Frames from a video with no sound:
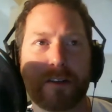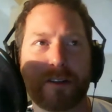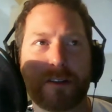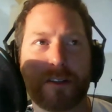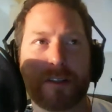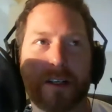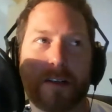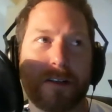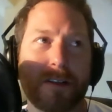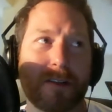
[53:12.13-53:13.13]
there's
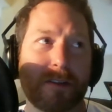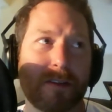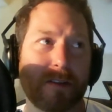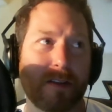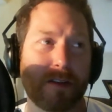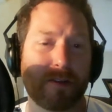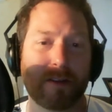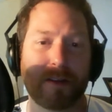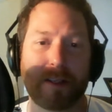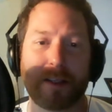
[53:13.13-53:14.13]

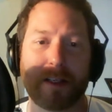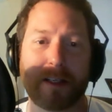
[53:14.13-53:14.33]
literally